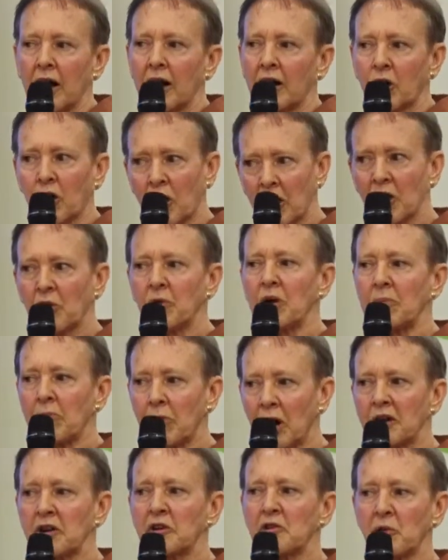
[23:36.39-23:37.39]
concrete
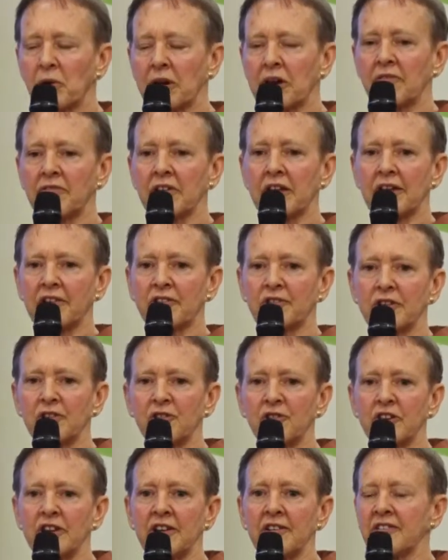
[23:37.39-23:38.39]
monitoring of the
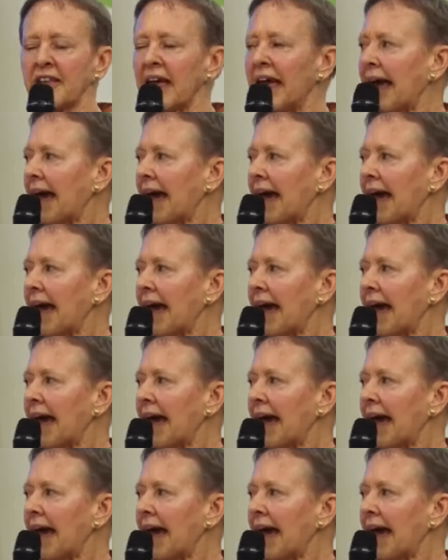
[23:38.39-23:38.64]
SDGs.